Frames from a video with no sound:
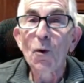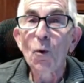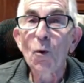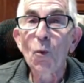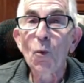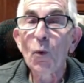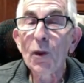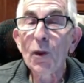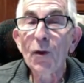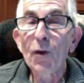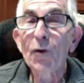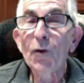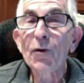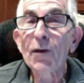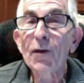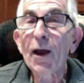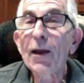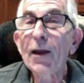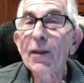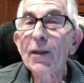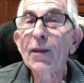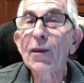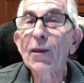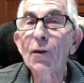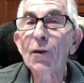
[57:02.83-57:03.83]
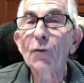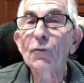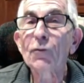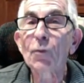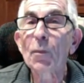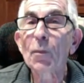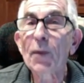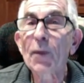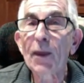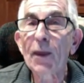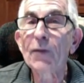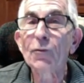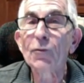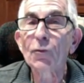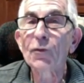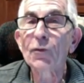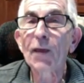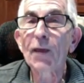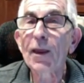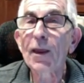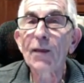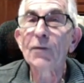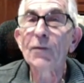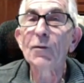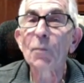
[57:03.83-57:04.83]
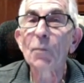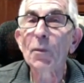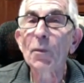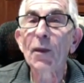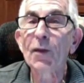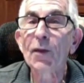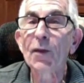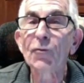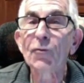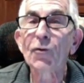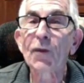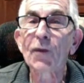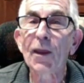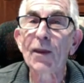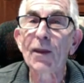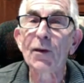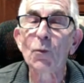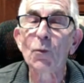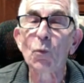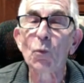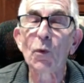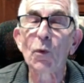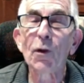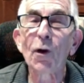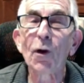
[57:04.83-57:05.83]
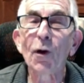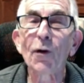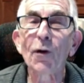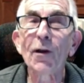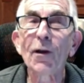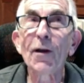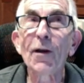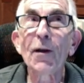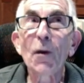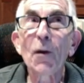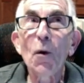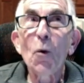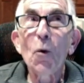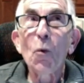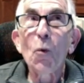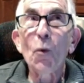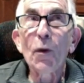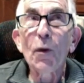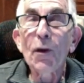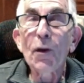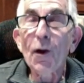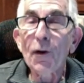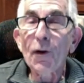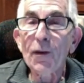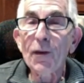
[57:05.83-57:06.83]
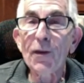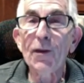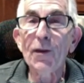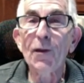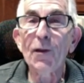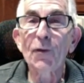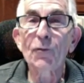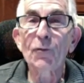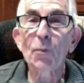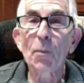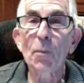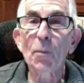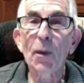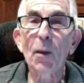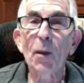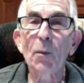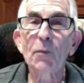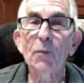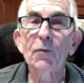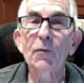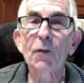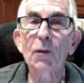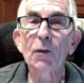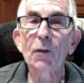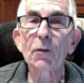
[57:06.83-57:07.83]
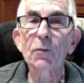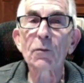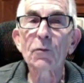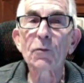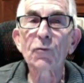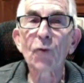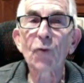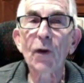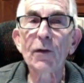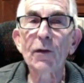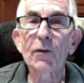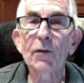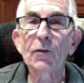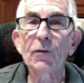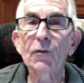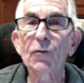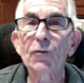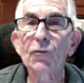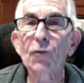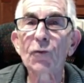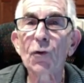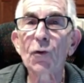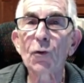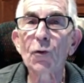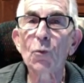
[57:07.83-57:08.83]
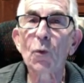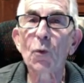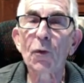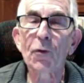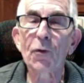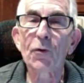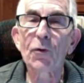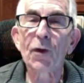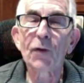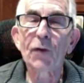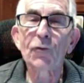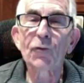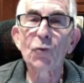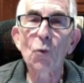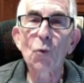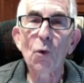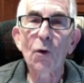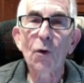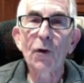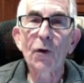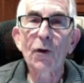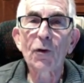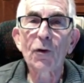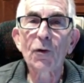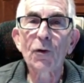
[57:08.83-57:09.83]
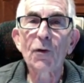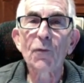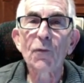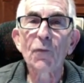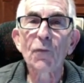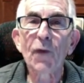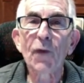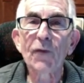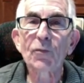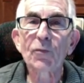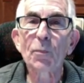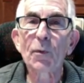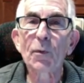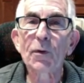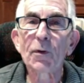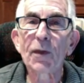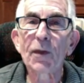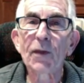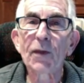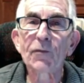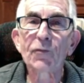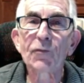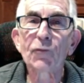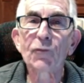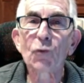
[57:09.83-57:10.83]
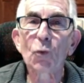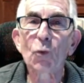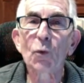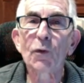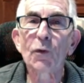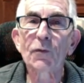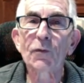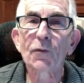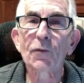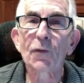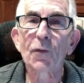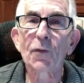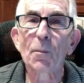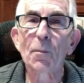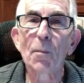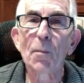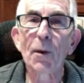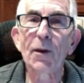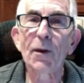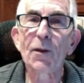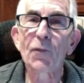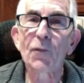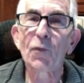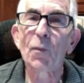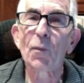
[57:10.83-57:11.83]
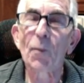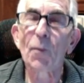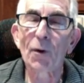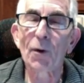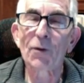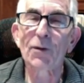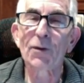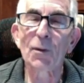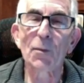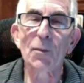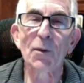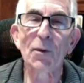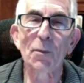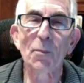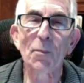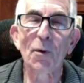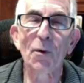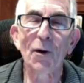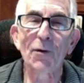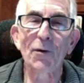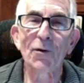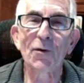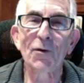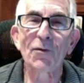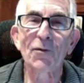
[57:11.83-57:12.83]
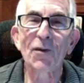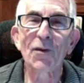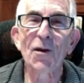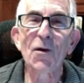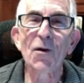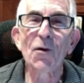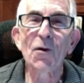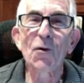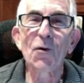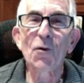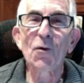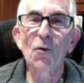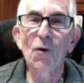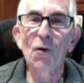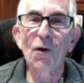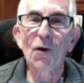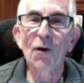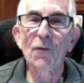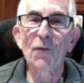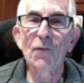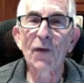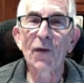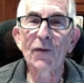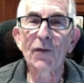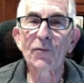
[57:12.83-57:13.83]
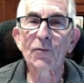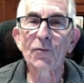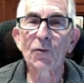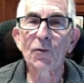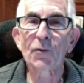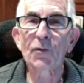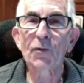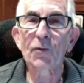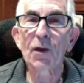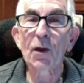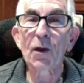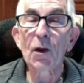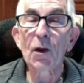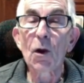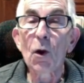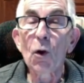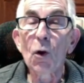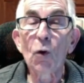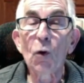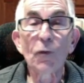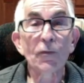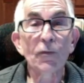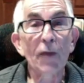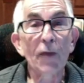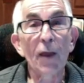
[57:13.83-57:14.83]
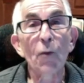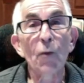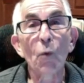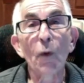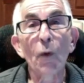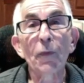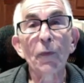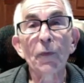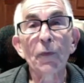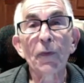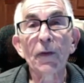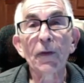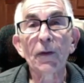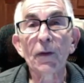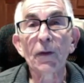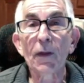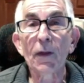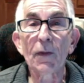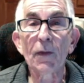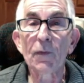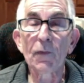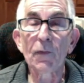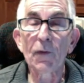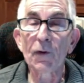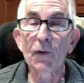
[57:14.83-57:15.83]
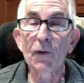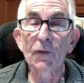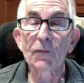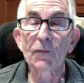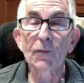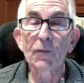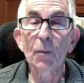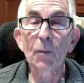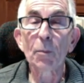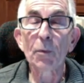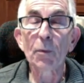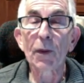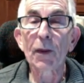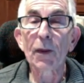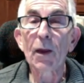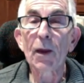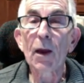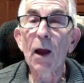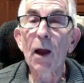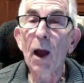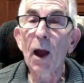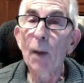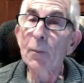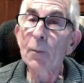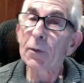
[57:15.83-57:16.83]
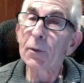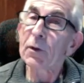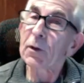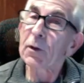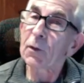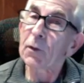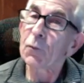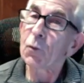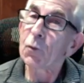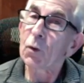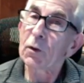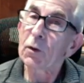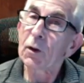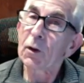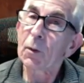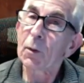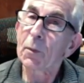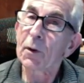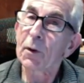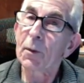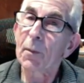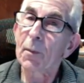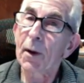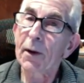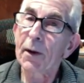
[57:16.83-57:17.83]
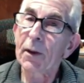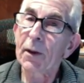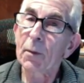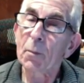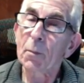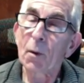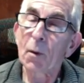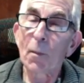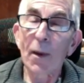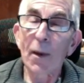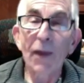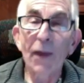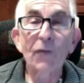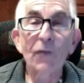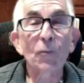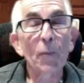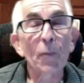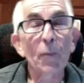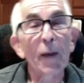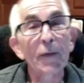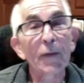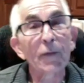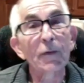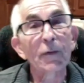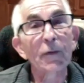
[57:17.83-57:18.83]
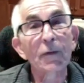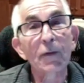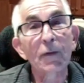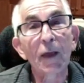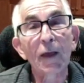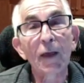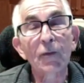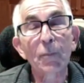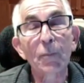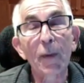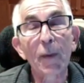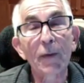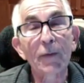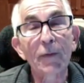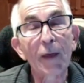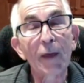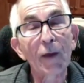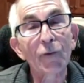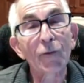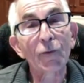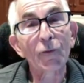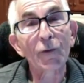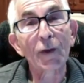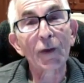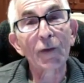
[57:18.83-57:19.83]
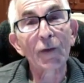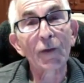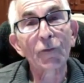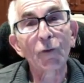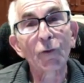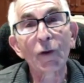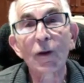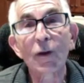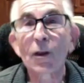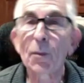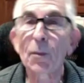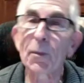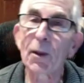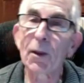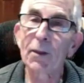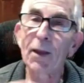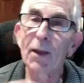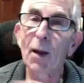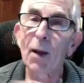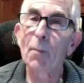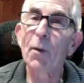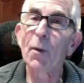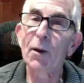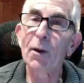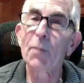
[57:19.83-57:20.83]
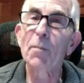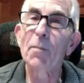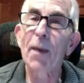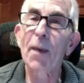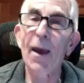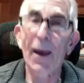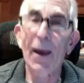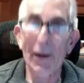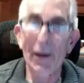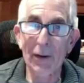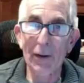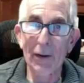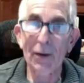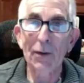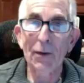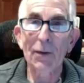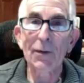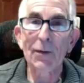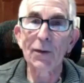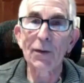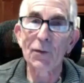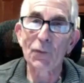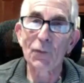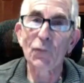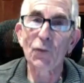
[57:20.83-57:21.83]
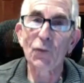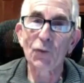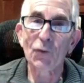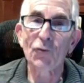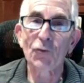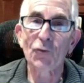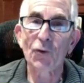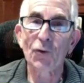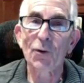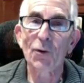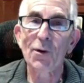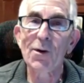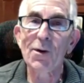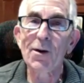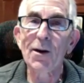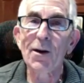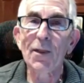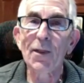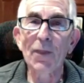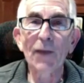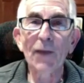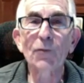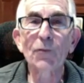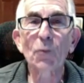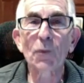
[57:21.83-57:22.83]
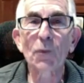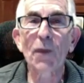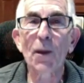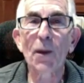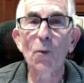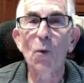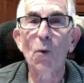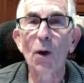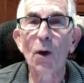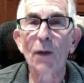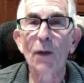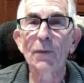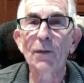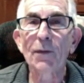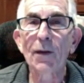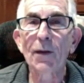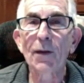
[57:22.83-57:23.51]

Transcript: We are not here to be entertained and to be educated. We are here to be able to try to discern whether or not you are a good investment as stewards of the money from our limited partners who are investors, who say one thing and very simply, I'm going to give you a little bit of money, but my expectation is you're going to give me a lot of money back in the future. That's what they want.